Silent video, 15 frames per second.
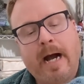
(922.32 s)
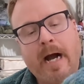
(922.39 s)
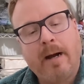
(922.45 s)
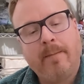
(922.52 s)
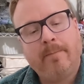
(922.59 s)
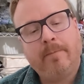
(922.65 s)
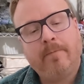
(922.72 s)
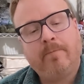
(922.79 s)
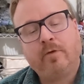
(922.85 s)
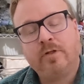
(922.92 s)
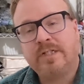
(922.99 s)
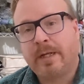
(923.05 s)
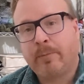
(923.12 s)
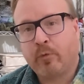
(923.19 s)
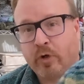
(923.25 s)
First time
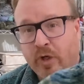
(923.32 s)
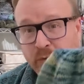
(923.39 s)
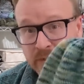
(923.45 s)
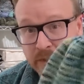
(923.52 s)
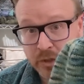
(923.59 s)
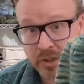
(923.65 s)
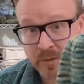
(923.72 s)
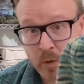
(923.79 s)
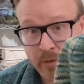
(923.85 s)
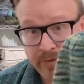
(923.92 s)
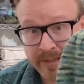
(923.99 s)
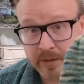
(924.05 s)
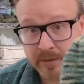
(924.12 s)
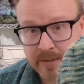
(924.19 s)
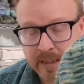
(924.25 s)
working with such small
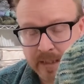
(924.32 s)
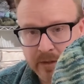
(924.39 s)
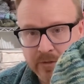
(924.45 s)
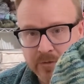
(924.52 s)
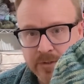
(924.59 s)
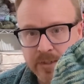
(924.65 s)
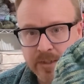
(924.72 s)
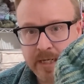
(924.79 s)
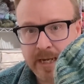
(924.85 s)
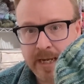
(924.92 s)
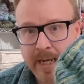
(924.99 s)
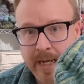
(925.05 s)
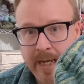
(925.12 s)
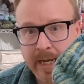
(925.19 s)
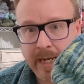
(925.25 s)
needles, I used
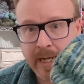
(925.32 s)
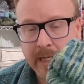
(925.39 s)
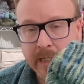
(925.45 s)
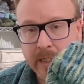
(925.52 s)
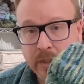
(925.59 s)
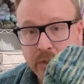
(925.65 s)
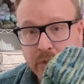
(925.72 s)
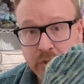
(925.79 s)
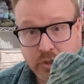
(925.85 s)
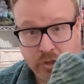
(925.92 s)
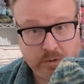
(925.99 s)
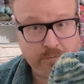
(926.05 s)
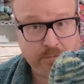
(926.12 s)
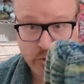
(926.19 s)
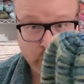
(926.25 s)
a
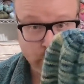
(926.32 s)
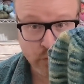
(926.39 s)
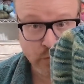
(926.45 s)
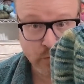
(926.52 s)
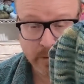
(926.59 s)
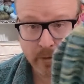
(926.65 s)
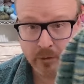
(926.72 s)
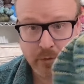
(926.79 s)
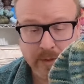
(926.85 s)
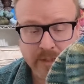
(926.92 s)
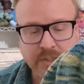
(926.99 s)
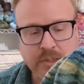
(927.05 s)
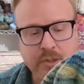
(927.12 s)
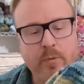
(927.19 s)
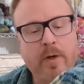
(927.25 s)
US
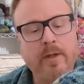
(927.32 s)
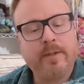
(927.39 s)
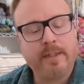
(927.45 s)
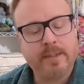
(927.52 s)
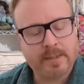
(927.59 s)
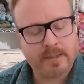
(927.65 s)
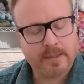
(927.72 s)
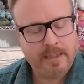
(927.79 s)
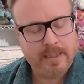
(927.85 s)
2 on this.